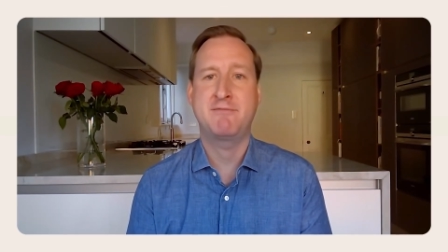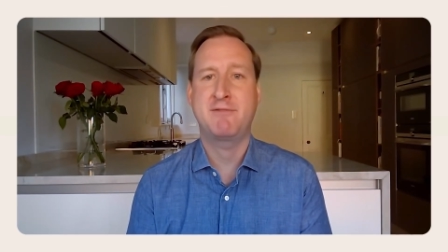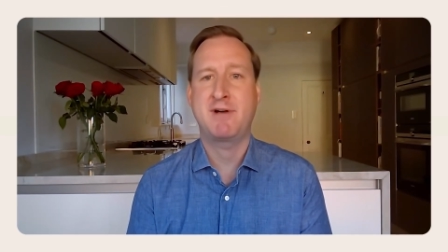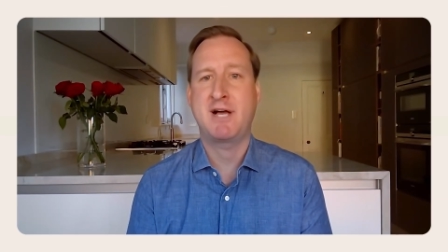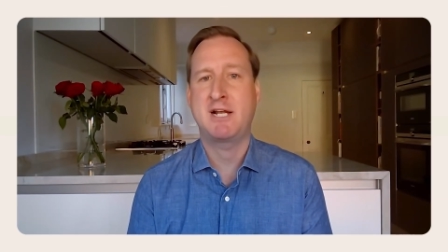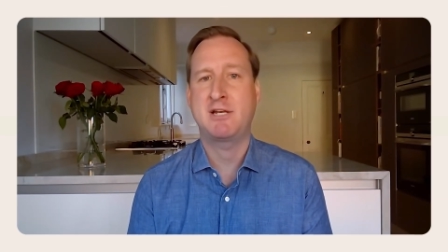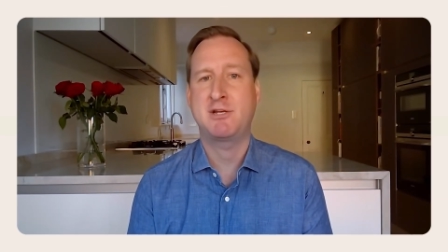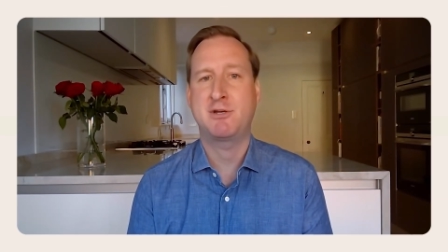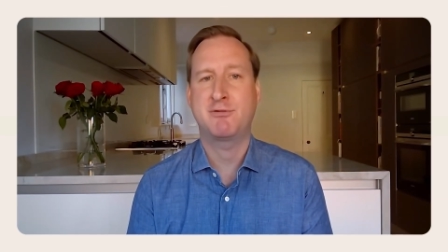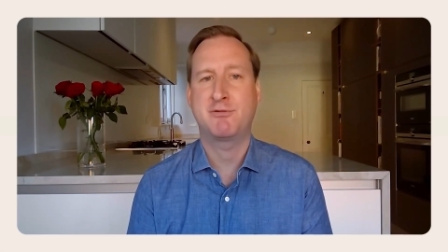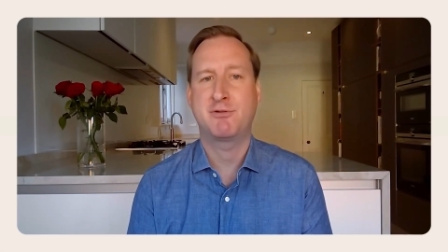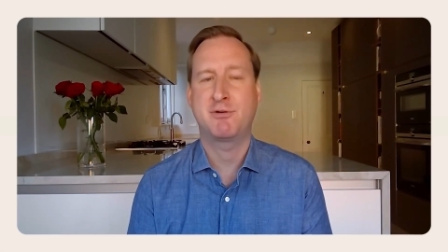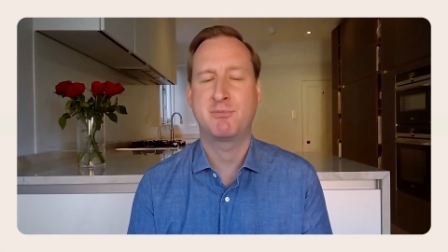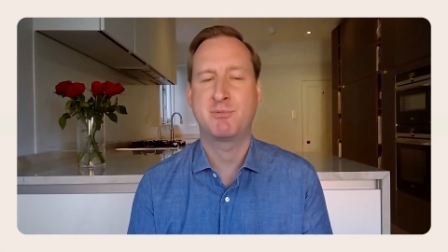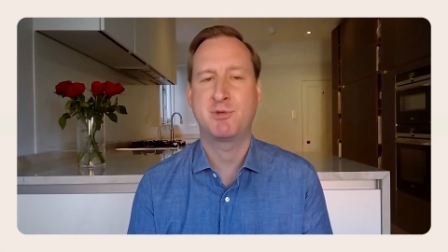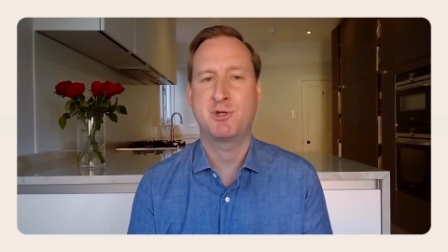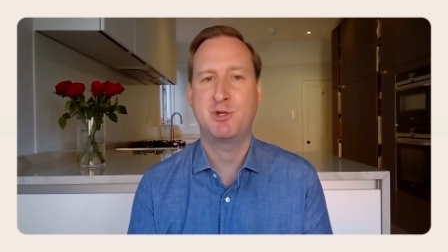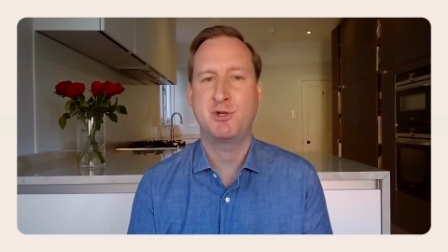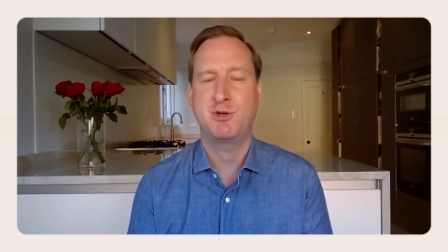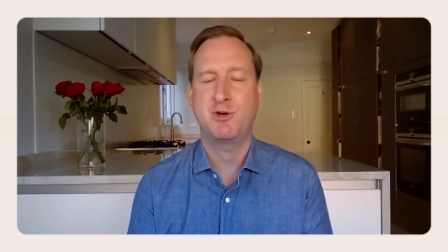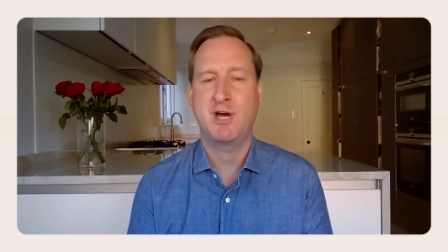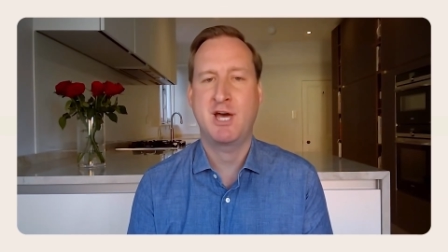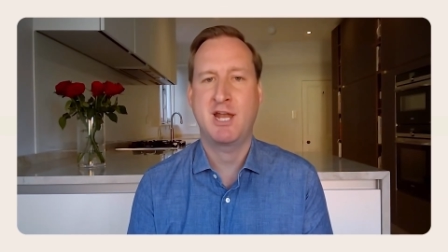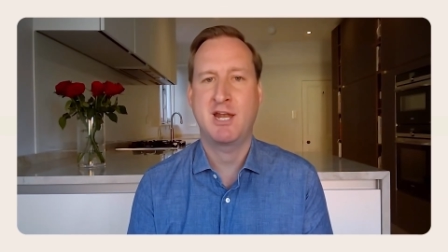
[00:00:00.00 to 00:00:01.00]
value from the
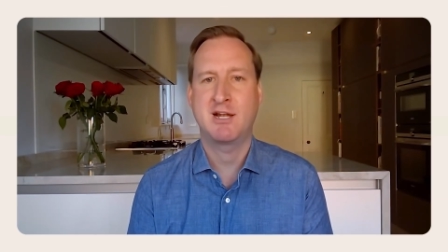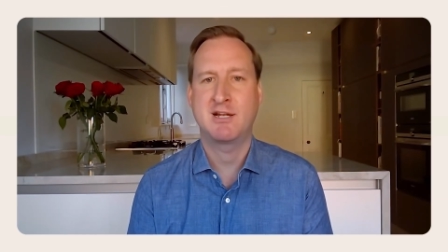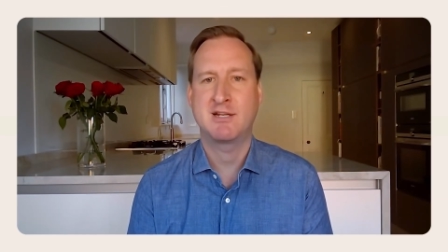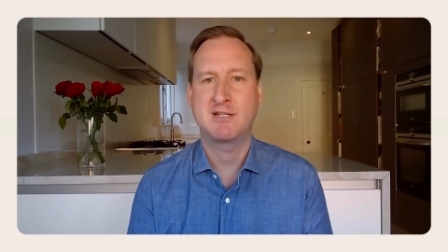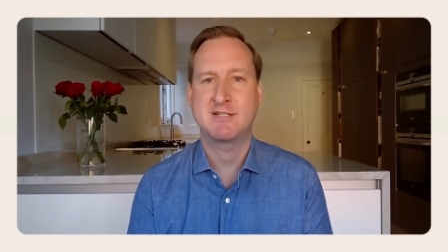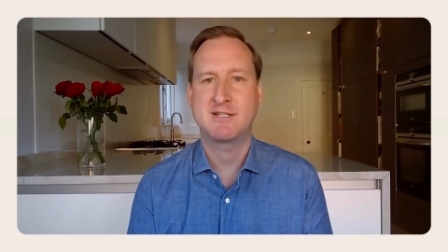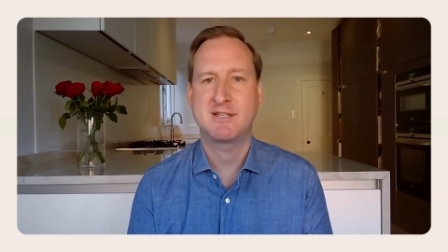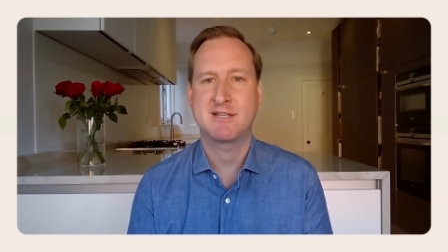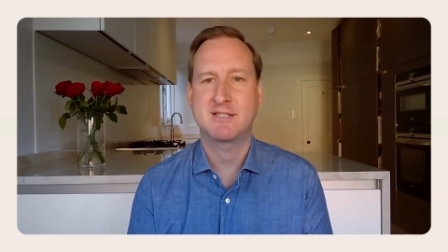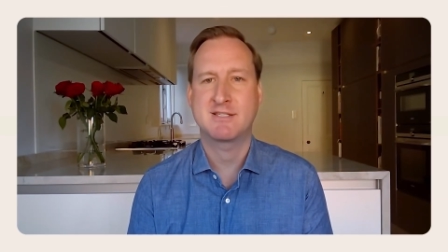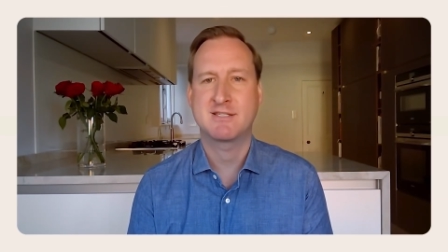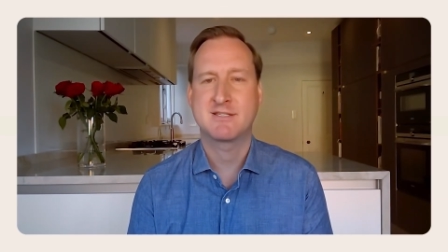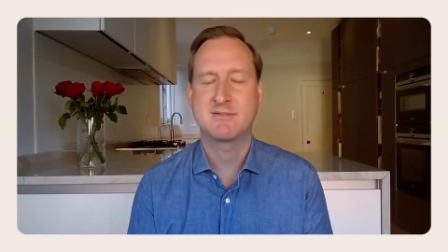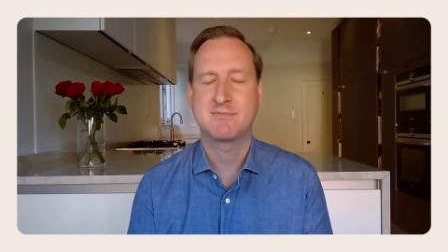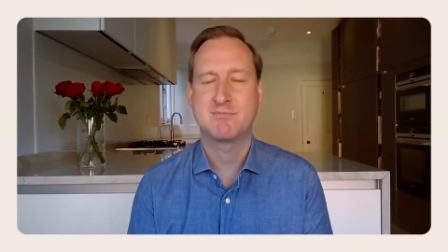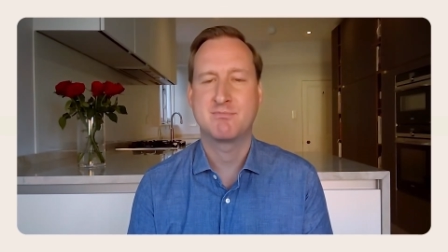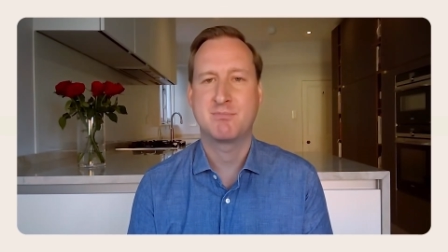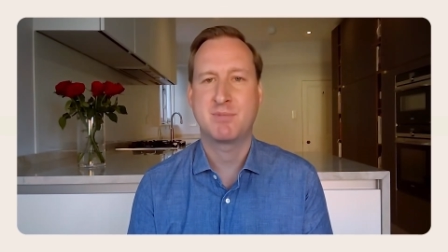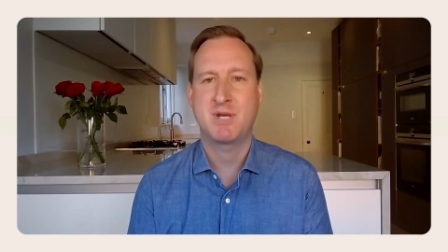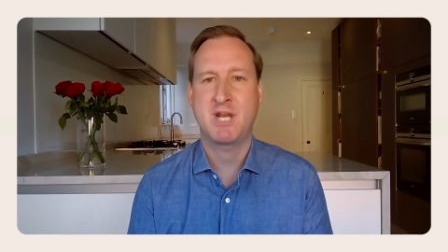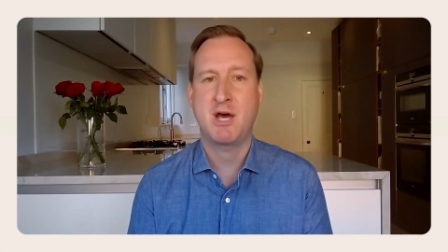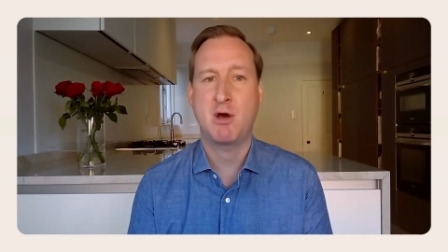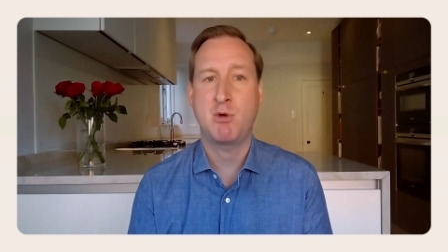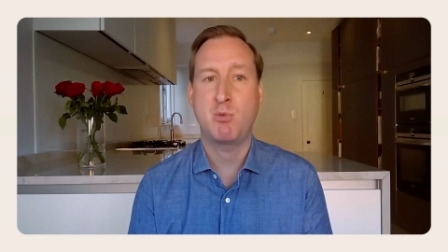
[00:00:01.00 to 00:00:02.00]
new analytics,
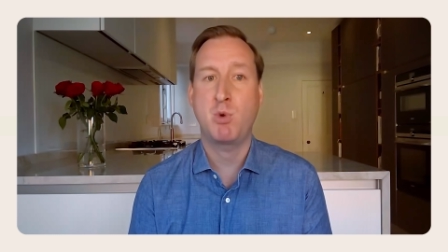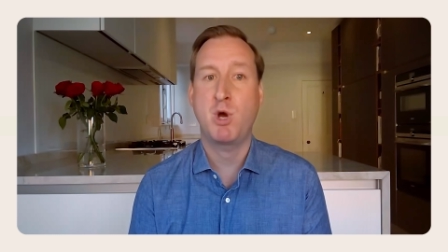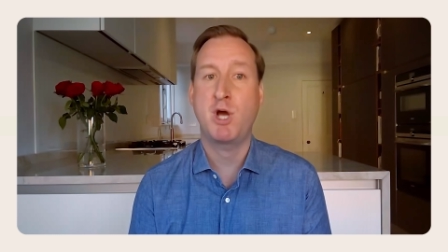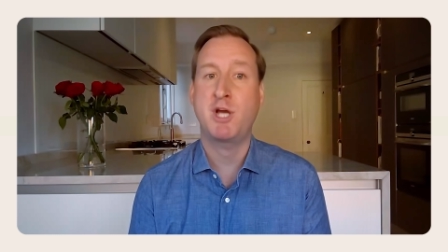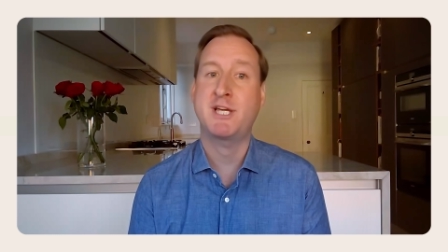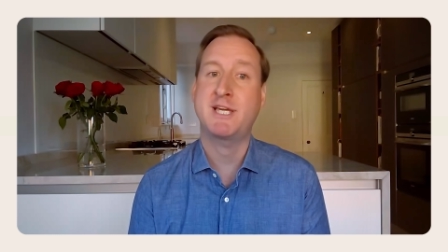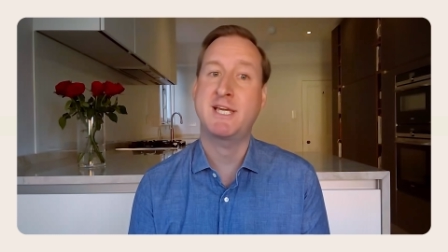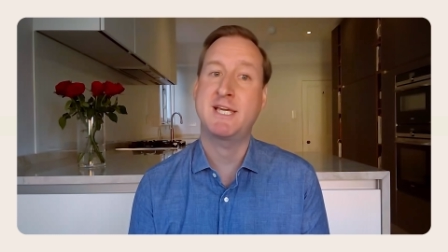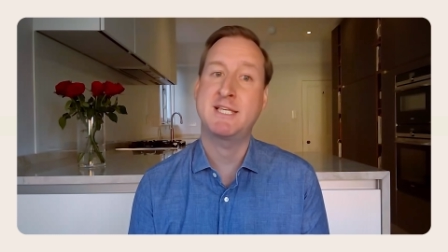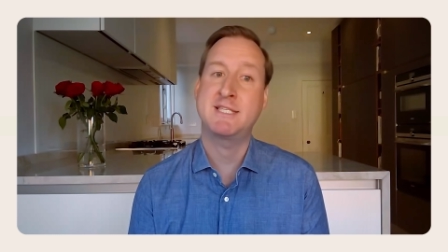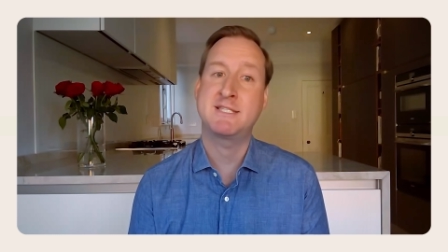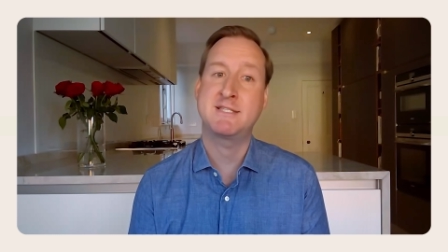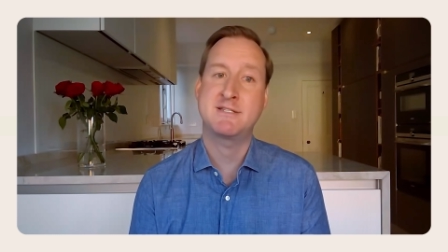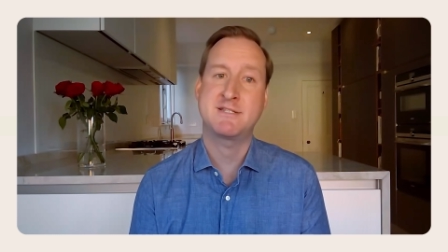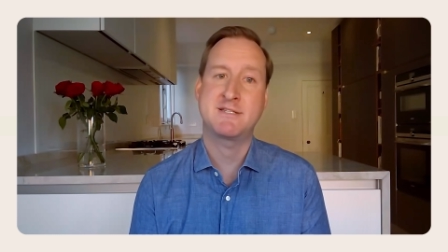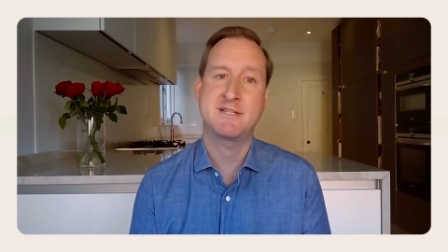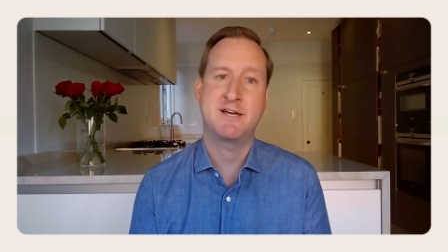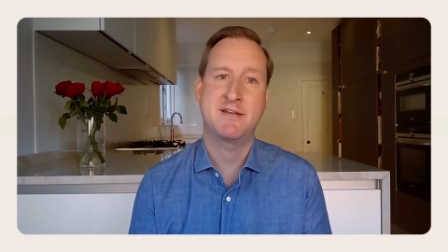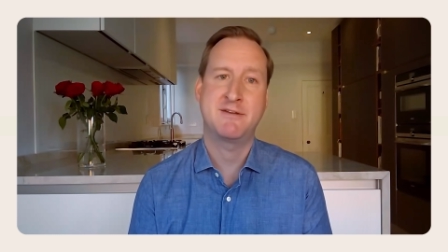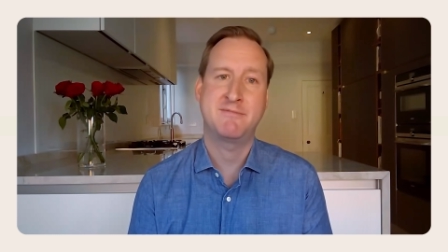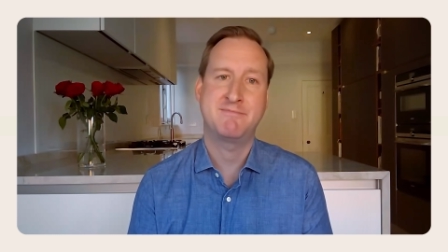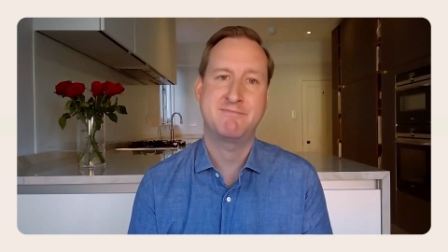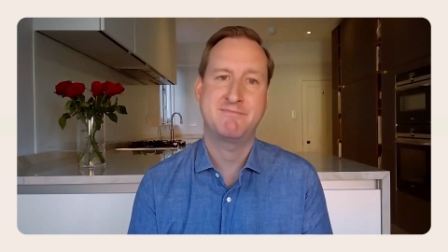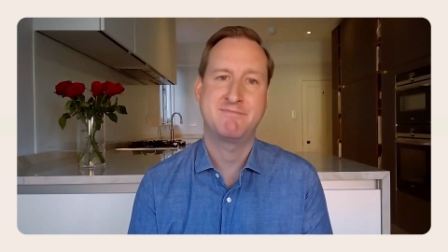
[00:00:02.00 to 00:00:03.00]
but our work isn't
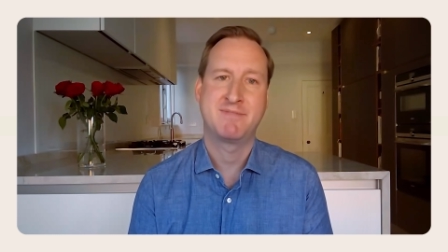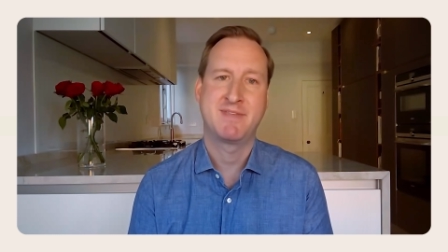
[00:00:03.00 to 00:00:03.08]
done.